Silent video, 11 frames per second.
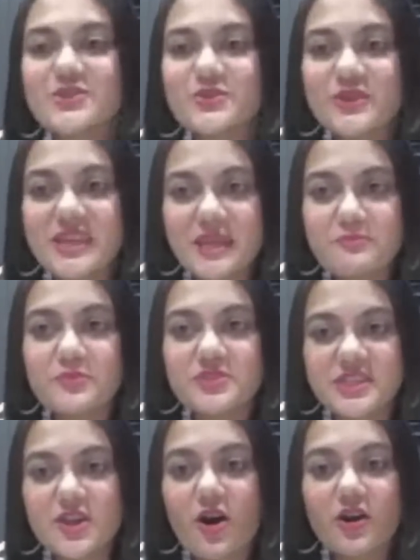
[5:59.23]
to keep
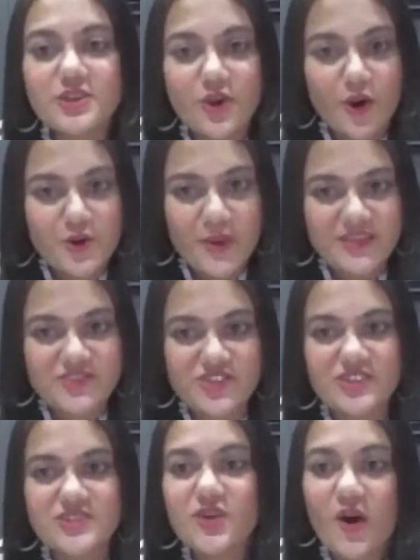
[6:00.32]
putting on your
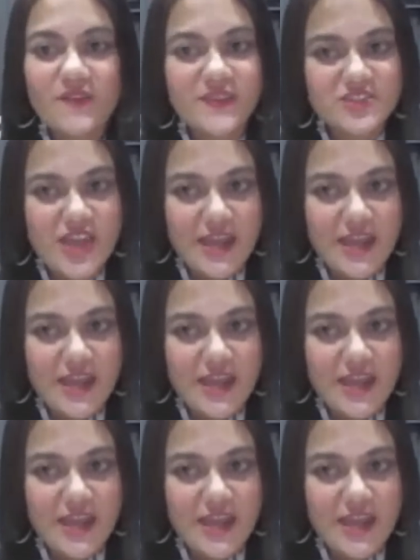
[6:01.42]
questions on the